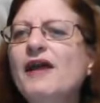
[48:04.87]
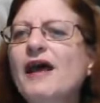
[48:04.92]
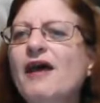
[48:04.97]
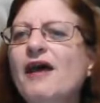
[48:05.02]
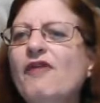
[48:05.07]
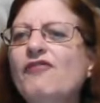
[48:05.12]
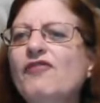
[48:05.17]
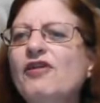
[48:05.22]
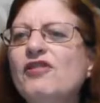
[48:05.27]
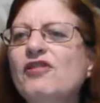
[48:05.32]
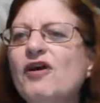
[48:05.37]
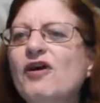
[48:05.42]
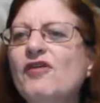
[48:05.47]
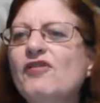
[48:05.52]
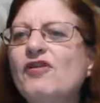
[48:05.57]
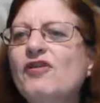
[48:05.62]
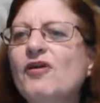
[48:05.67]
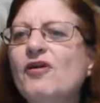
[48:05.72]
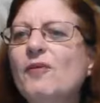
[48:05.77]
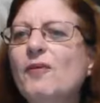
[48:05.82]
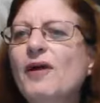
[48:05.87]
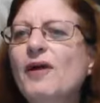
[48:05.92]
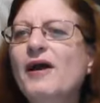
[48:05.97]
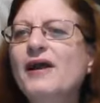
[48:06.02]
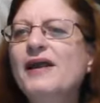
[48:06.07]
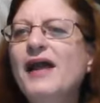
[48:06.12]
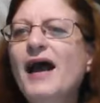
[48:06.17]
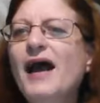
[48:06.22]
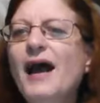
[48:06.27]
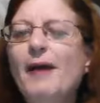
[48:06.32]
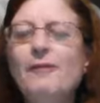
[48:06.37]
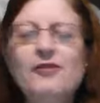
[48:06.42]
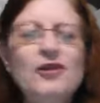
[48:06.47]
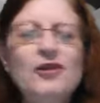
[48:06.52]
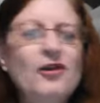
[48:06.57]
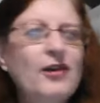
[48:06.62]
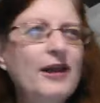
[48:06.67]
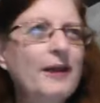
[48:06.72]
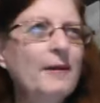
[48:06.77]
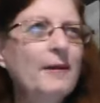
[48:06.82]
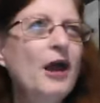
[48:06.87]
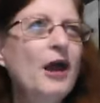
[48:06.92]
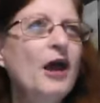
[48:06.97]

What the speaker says: healthy though, so a little bit. Yeah, absolutely.